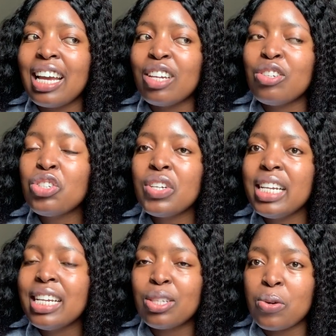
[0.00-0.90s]

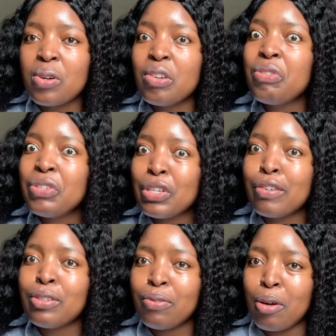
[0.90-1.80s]
usually is only
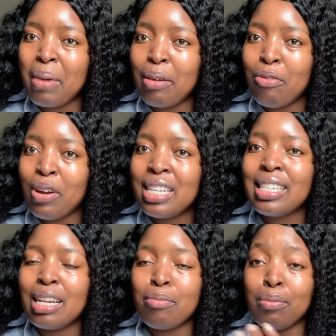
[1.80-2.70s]
reserved for my
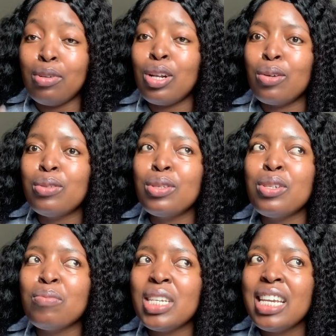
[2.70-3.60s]
friends and people close
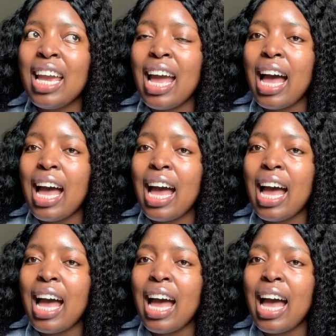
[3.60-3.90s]
to me.